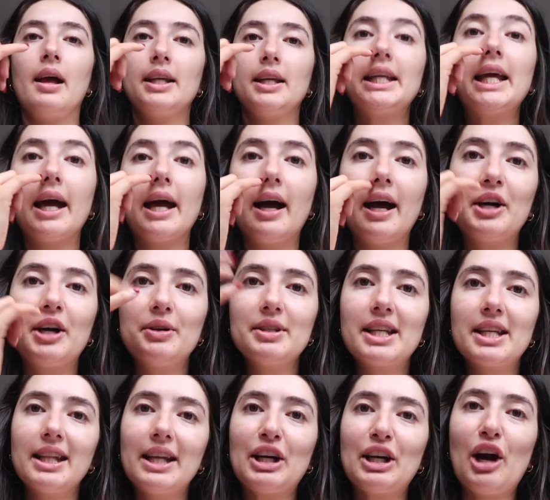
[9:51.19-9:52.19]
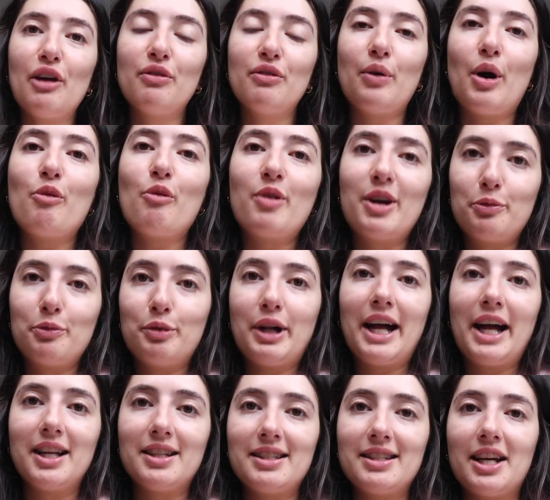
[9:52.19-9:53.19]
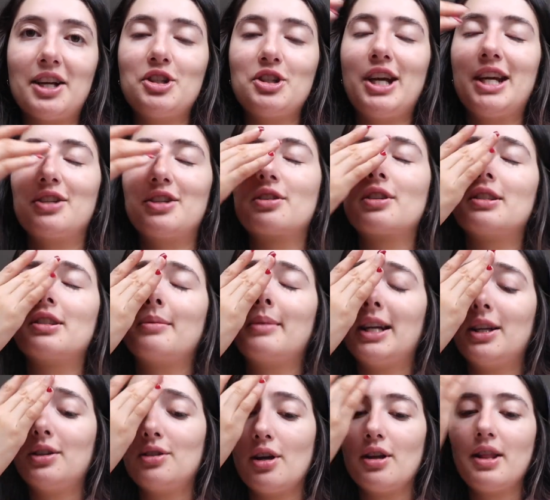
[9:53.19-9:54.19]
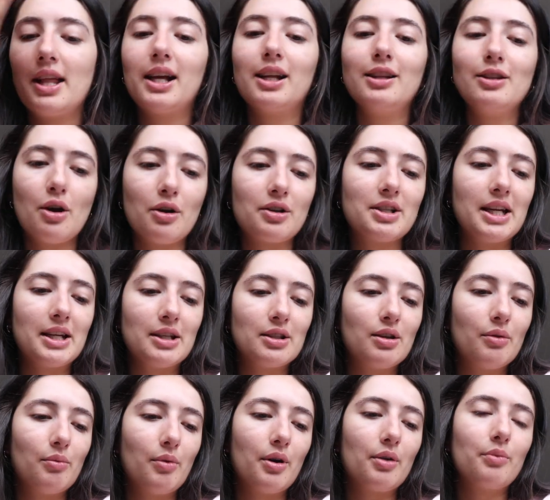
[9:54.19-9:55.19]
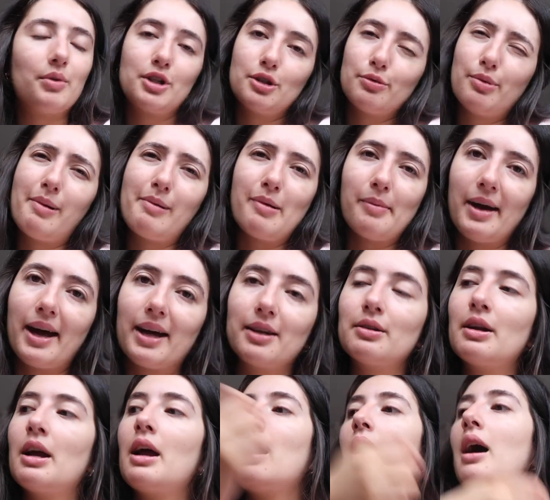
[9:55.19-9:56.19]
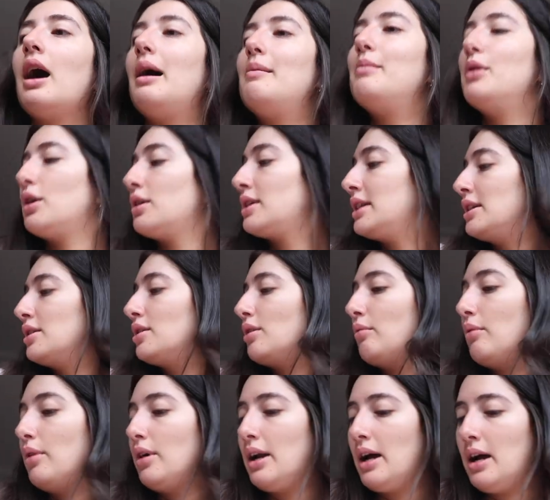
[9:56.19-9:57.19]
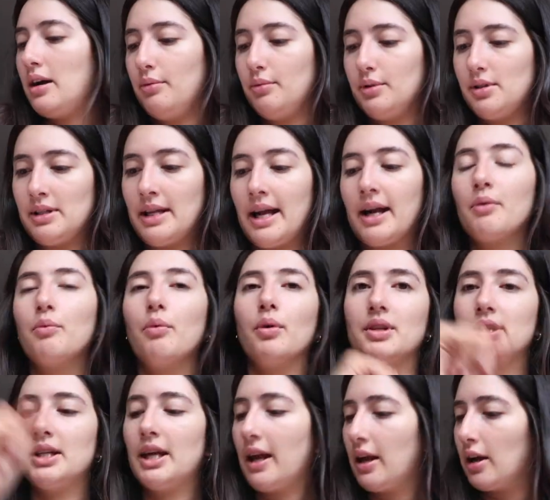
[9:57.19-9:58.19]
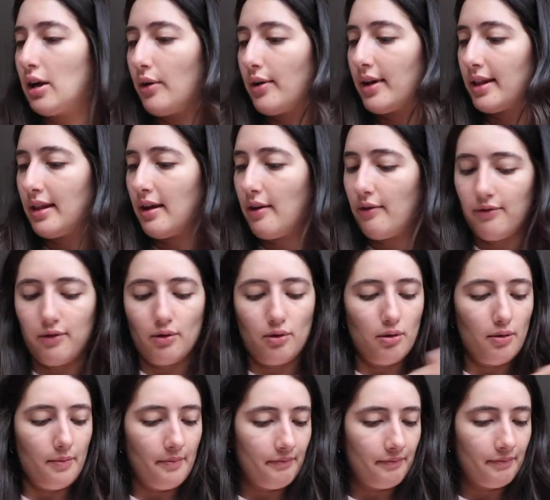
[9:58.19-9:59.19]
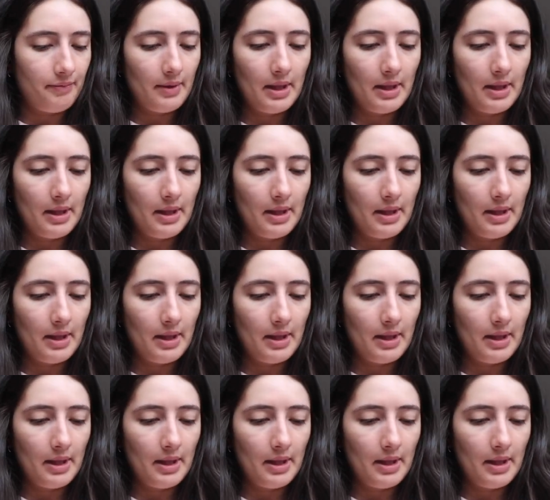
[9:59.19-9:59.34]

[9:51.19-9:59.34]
Yeah, I always get like overwhelmed when plans like change because I'm like so like locked into what, which is probably bad. I'm locked into what I was like wanting and going there for.